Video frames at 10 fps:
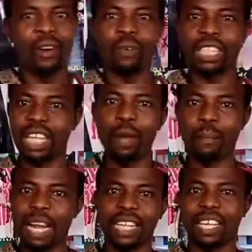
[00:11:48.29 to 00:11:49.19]
We say
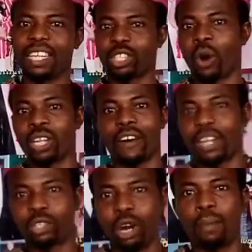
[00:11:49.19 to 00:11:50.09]
many things on
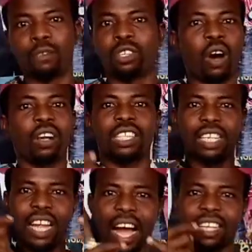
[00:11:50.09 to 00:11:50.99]
our drum,
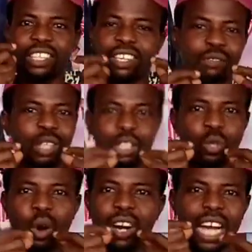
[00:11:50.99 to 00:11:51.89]
not that we
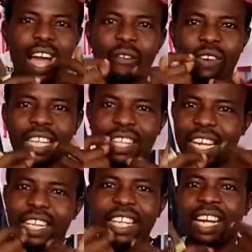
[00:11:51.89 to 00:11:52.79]
talk
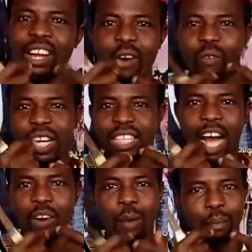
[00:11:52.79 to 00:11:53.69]
everything with
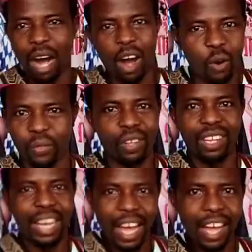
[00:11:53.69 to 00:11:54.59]
our mouth.
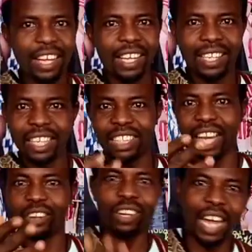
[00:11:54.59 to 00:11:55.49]
That is
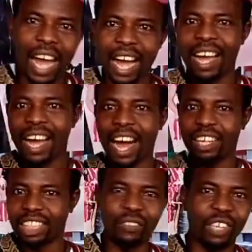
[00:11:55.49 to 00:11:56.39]
another
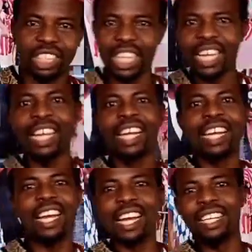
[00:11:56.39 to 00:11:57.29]
activity
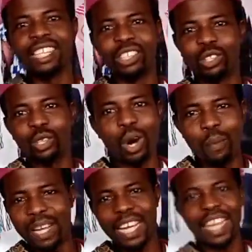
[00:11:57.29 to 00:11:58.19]
in
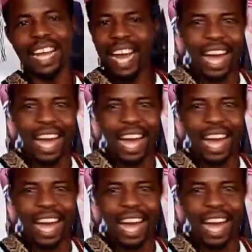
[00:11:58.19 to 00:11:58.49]
drumming.